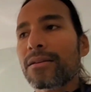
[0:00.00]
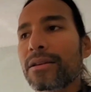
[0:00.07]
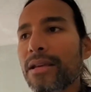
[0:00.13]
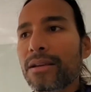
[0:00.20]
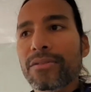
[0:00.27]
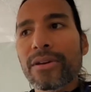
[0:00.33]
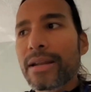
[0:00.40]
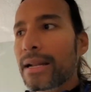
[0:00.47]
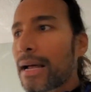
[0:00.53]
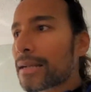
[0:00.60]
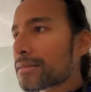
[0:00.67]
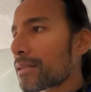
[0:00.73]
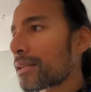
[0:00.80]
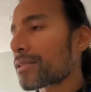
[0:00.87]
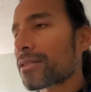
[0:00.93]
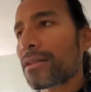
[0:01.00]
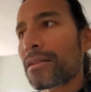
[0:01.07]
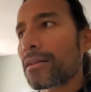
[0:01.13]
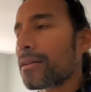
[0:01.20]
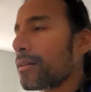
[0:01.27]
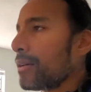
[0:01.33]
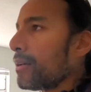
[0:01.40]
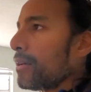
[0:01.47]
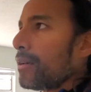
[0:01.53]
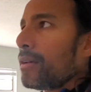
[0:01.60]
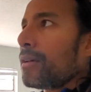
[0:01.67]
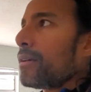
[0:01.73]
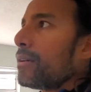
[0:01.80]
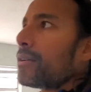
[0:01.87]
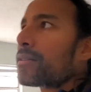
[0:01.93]
Okay, great asset, it's gonna
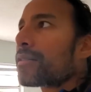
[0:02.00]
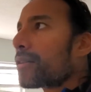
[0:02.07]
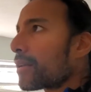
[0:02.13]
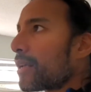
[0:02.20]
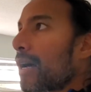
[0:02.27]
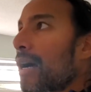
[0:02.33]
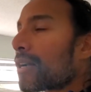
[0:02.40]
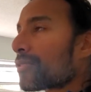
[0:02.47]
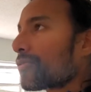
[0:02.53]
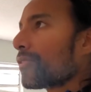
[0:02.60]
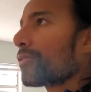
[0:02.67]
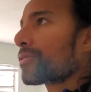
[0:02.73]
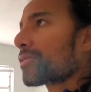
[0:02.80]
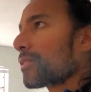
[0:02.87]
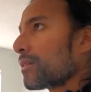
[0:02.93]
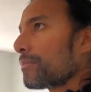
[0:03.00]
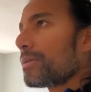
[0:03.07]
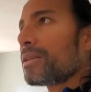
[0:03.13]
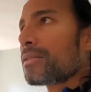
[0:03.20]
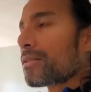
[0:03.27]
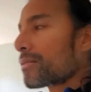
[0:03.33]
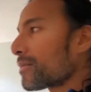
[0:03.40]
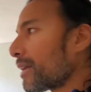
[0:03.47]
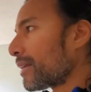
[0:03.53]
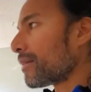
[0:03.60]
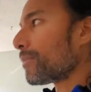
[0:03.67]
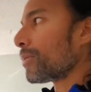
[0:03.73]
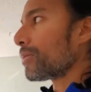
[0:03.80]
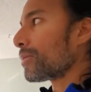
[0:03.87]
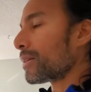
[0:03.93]
cash flow, it's gonna be
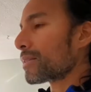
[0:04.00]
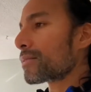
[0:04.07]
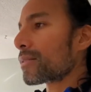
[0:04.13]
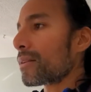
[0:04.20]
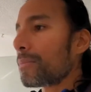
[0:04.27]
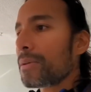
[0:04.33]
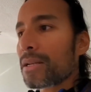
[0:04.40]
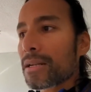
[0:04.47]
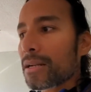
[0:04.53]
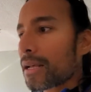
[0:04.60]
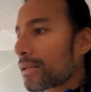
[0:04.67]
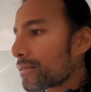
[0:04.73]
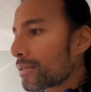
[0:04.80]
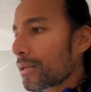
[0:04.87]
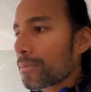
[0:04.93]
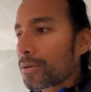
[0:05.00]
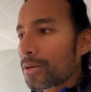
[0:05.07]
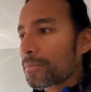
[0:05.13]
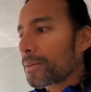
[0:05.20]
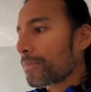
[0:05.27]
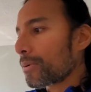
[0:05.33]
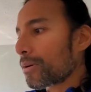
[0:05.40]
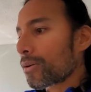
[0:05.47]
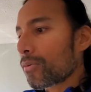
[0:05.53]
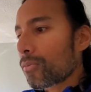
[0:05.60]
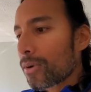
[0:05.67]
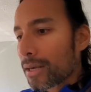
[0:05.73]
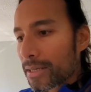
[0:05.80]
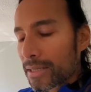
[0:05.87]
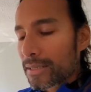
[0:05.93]
sustainable, it's gonna be in a nice neighborhood, people are gonna
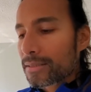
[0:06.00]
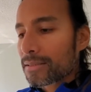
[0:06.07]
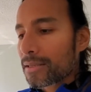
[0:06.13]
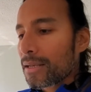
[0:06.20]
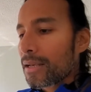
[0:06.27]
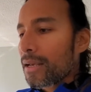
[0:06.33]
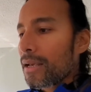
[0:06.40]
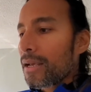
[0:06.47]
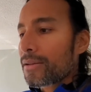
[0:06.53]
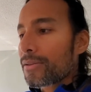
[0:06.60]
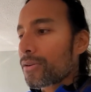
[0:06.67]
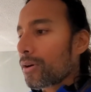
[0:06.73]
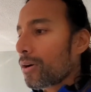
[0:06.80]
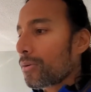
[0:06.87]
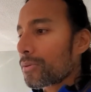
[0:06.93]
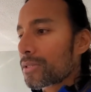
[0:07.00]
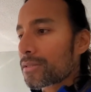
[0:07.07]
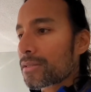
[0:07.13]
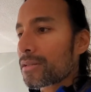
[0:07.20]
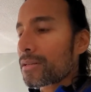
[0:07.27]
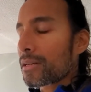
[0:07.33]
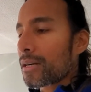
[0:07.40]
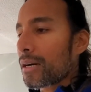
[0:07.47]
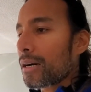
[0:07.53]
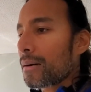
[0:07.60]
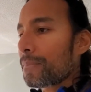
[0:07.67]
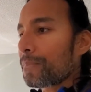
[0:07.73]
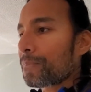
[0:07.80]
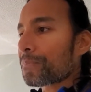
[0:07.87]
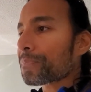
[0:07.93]
want it, and you're always
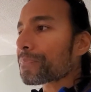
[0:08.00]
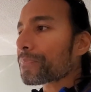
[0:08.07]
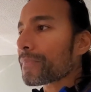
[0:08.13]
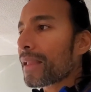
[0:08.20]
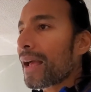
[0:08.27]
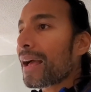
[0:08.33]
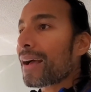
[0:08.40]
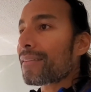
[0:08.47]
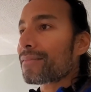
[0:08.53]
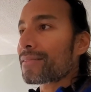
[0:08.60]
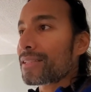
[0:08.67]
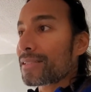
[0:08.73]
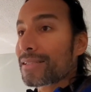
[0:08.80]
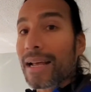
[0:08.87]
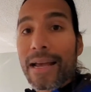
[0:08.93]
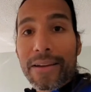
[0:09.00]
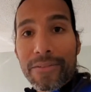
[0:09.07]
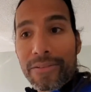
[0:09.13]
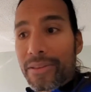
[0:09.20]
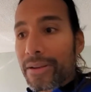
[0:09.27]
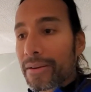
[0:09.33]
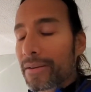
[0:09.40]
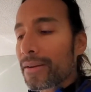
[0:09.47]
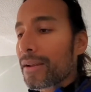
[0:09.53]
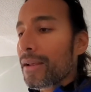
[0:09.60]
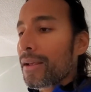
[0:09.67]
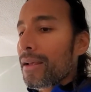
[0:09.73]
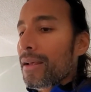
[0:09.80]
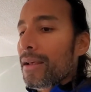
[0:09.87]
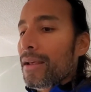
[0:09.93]
gonna have desire there,
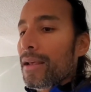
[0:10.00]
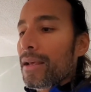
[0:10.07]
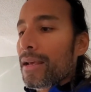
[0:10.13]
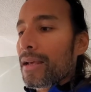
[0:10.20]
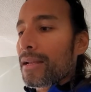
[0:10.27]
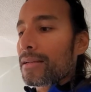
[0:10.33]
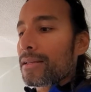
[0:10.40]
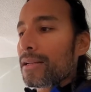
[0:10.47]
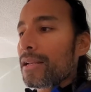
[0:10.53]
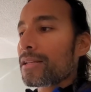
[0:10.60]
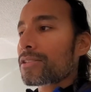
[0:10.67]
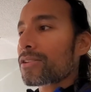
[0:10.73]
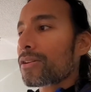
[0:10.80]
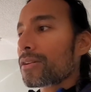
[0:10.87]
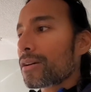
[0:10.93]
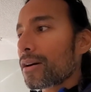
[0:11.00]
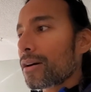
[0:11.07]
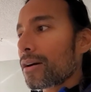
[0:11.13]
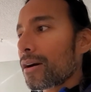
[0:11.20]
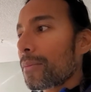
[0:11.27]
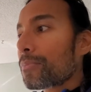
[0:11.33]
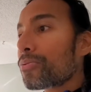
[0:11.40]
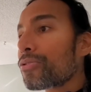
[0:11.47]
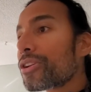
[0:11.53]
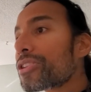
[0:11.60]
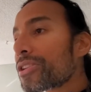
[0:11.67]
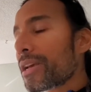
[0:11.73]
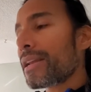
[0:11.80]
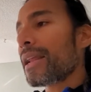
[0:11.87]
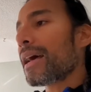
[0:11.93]
and it's gonna
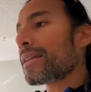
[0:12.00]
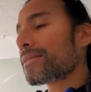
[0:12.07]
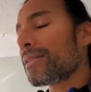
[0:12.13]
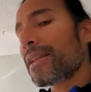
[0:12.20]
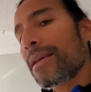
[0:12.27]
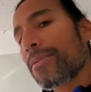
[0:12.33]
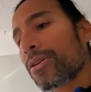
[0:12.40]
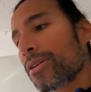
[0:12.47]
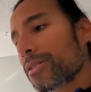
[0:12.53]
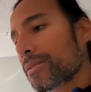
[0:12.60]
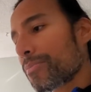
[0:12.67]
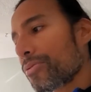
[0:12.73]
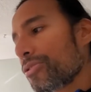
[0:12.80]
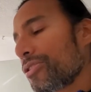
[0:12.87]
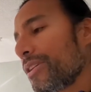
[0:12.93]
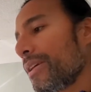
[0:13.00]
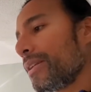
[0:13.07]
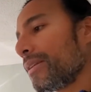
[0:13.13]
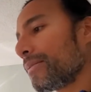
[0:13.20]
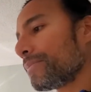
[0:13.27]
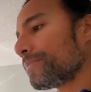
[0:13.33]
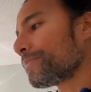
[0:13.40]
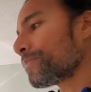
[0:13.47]
appreciate as the neighborhood's appreciating.